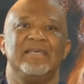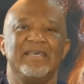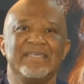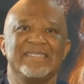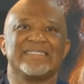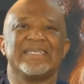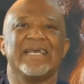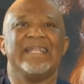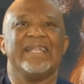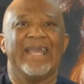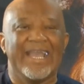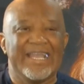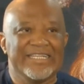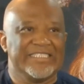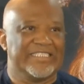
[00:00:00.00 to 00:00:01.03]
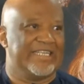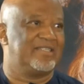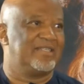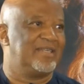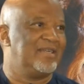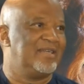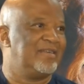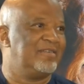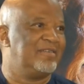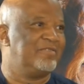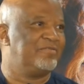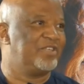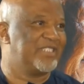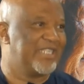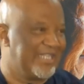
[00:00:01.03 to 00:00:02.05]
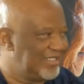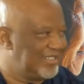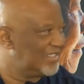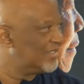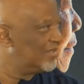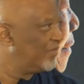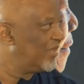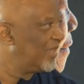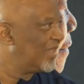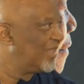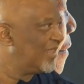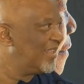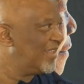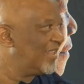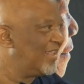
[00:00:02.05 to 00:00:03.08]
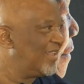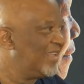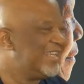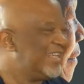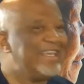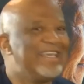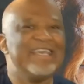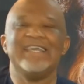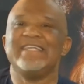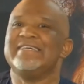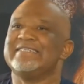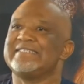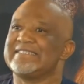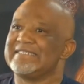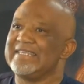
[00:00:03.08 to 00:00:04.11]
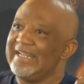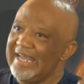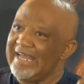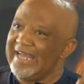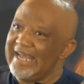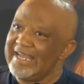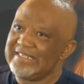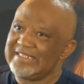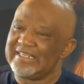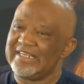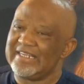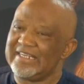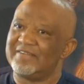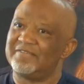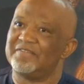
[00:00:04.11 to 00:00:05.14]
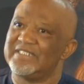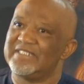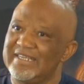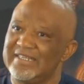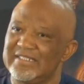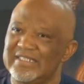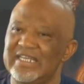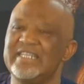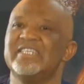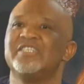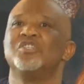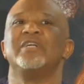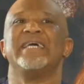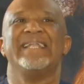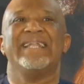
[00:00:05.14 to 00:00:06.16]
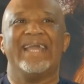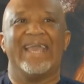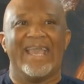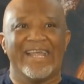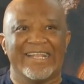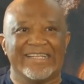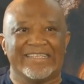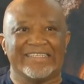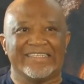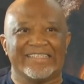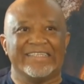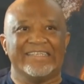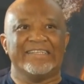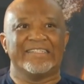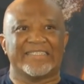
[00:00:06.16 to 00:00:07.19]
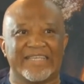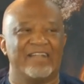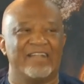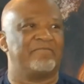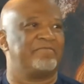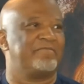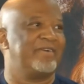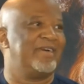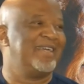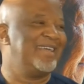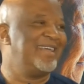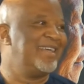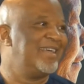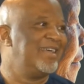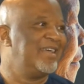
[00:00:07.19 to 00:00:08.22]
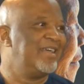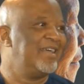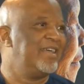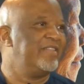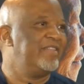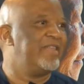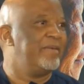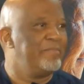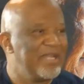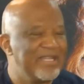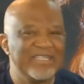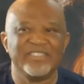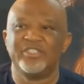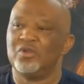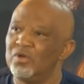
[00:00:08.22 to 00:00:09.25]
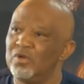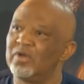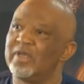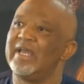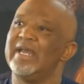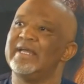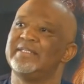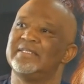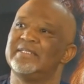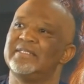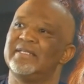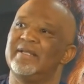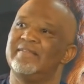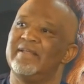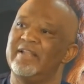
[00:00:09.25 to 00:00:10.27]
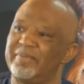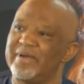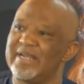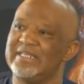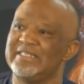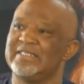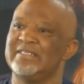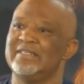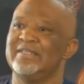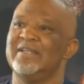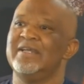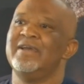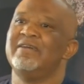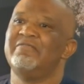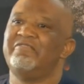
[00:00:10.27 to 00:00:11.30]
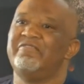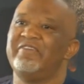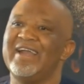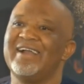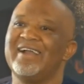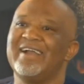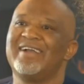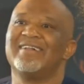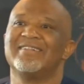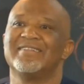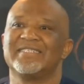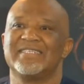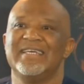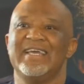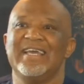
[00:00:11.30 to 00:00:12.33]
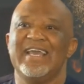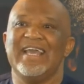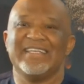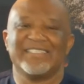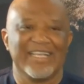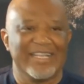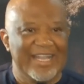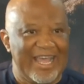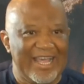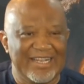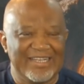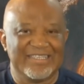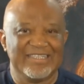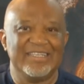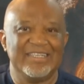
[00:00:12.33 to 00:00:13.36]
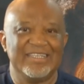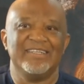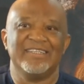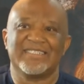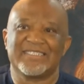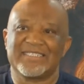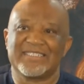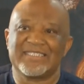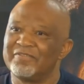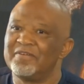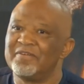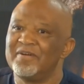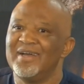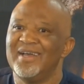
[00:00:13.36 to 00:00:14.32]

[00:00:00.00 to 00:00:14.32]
is an agent for change. It is an agent for change. It is not an end in itself. The minute you look at the liberation vehicles as an end in itself,